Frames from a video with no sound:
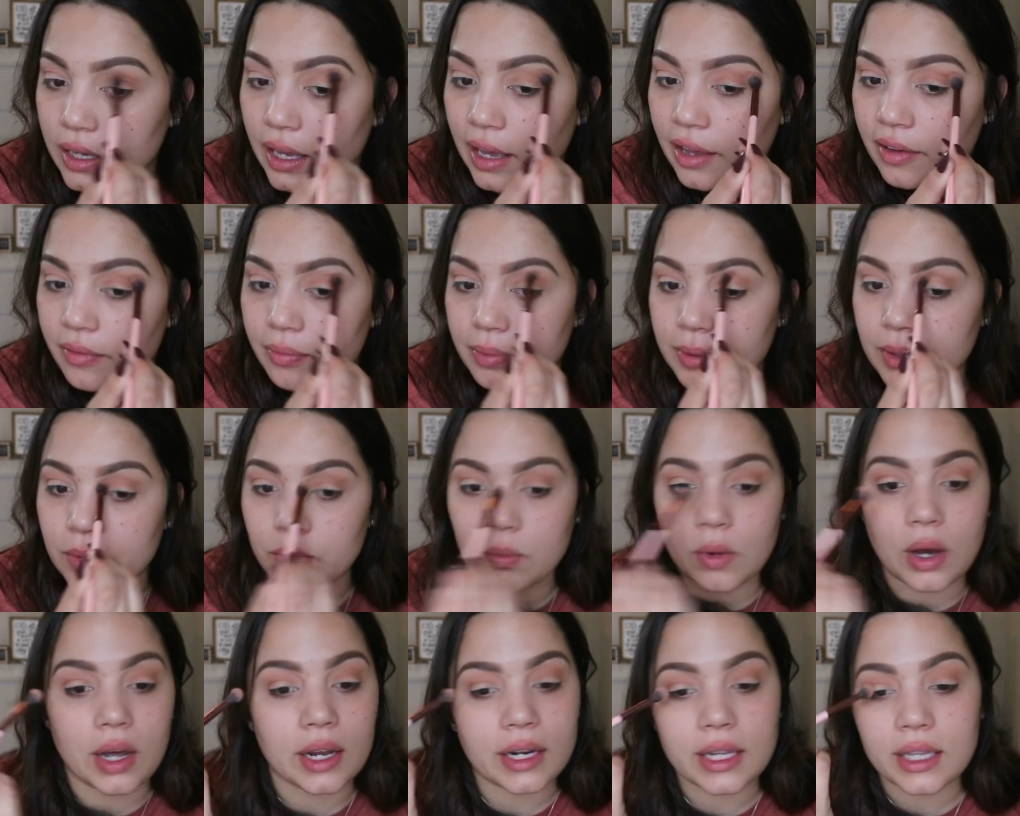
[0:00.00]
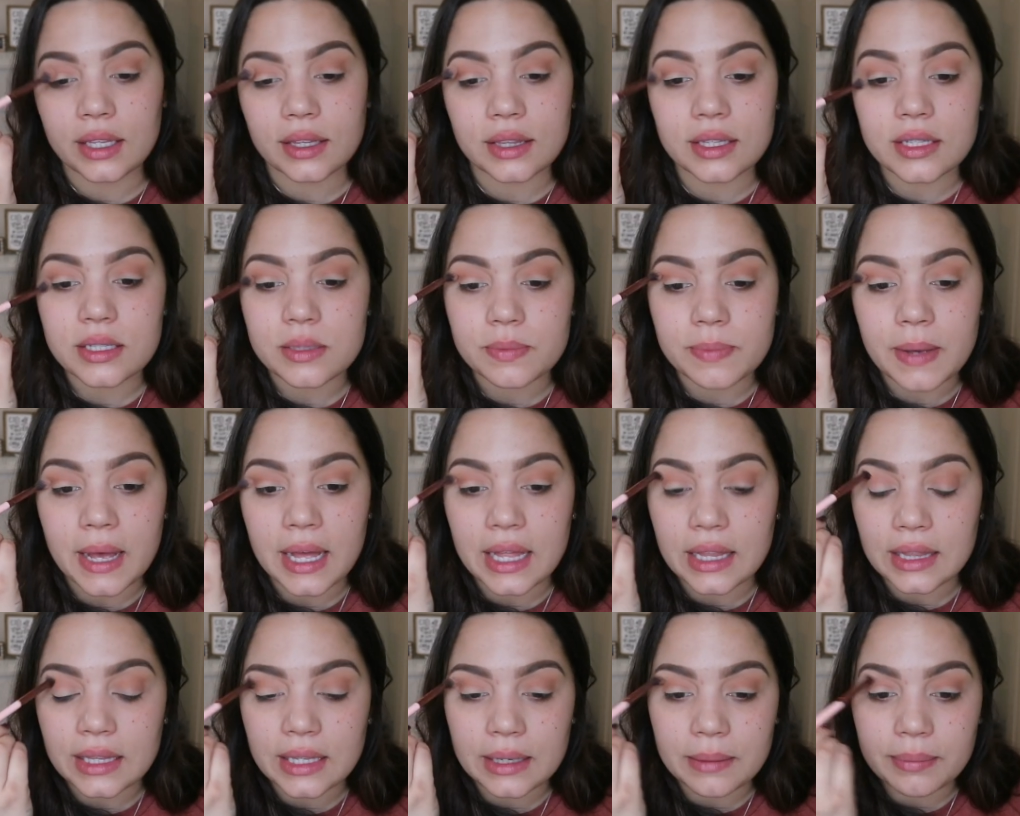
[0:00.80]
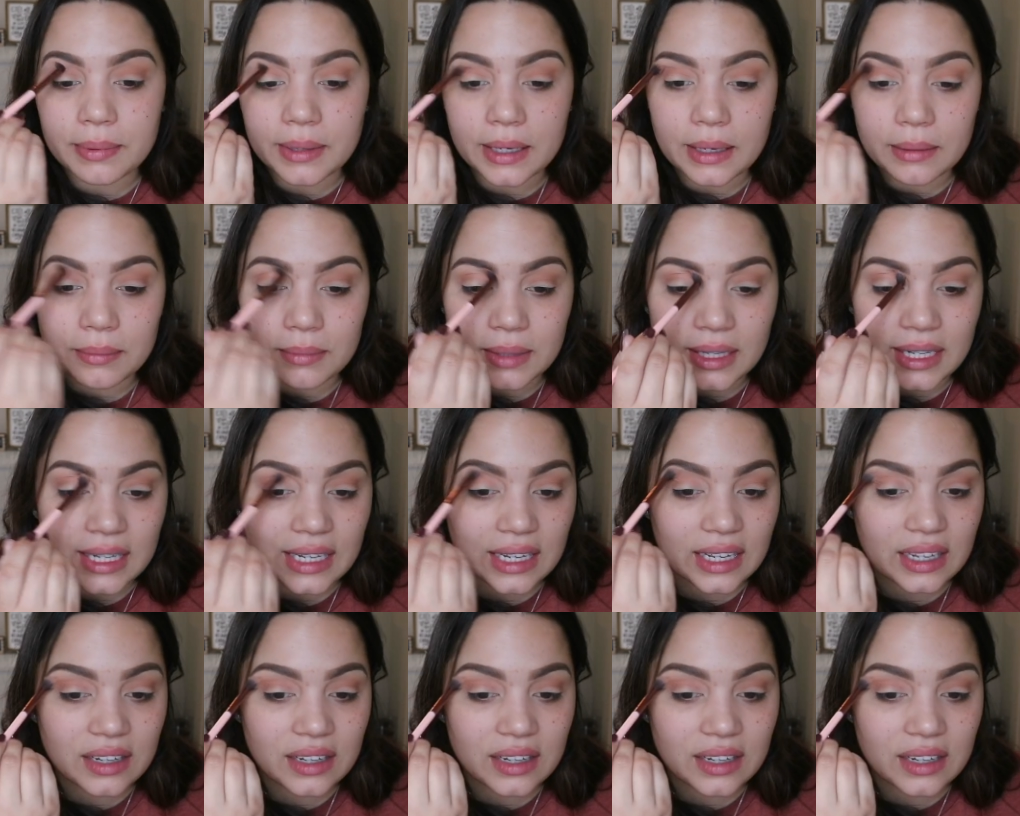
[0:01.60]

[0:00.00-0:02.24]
I've been wanting this palette, but I'm like,